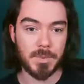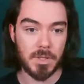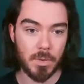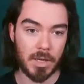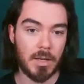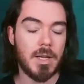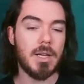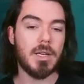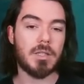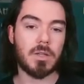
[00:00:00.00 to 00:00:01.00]
do it.
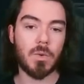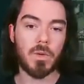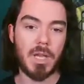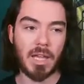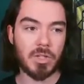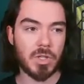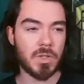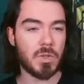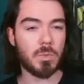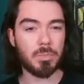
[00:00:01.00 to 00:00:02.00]
So
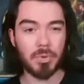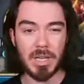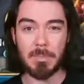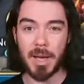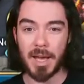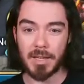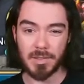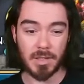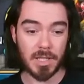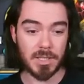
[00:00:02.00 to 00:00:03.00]
ancients, pretty bad
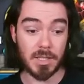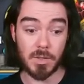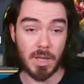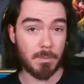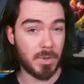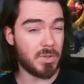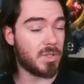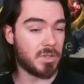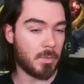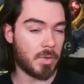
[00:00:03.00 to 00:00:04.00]
unless they do that
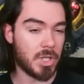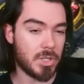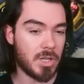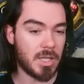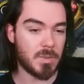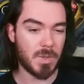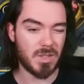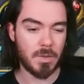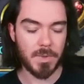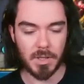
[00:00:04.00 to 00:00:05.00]
boosted Summon Rush chance, but
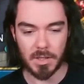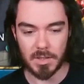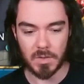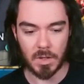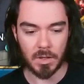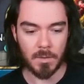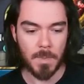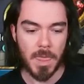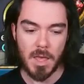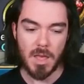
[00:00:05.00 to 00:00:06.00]
it's something to consider.
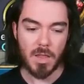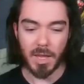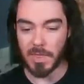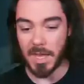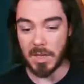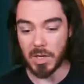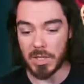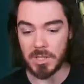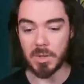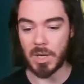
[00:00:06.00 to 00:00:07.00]
Like, they
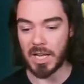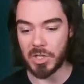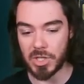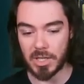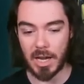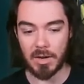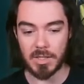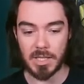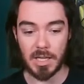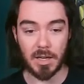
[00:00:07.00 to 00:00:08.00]
could do an ancient
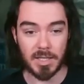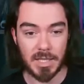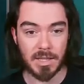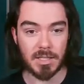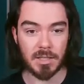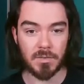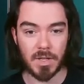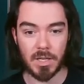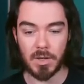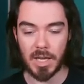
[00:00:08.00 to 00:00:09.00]
guaranteed. I said this in a
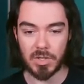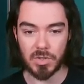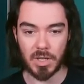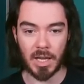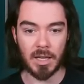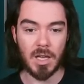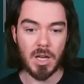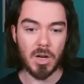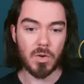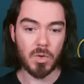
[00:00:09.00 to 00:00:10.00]
video yesterday.
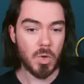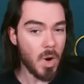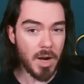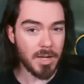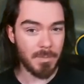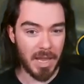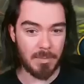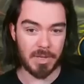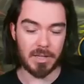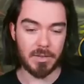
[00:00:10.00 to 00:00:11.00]
Ruark
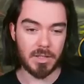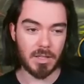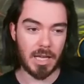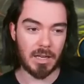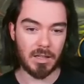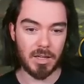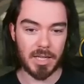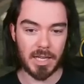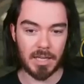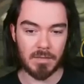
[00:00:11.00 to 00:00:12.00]
maybe could get a
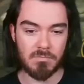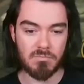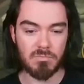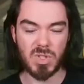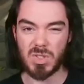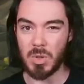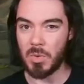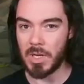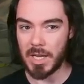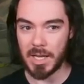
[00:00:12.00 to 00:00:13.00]
look in
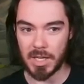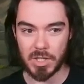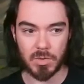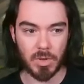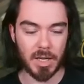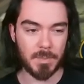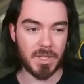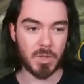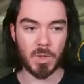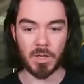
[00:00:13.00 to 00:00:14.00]
soon-ish, right?
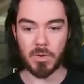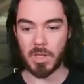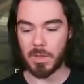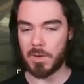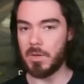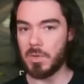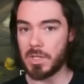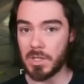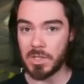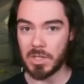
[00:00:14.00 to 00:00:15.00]
Because we know that the new
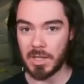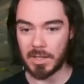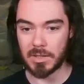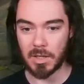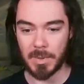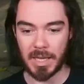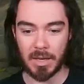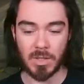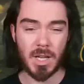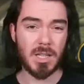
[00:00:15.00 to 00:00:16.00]
dungeon that's coming
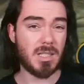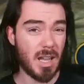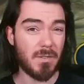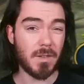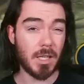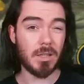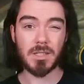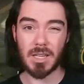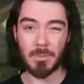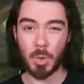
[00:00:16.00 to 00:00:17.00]
out definitely
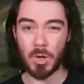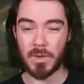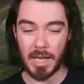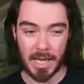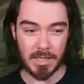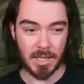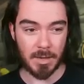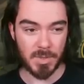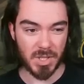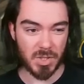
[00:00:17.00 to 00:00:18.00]
looks like more of an
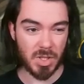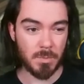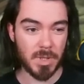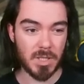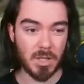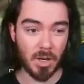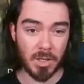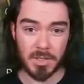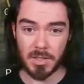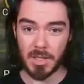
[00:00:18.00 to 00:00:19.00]
endgame dungeon, but
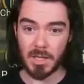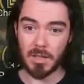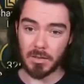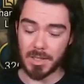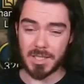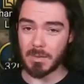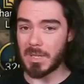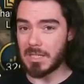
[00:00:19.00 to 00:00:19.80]
Taunt looks to be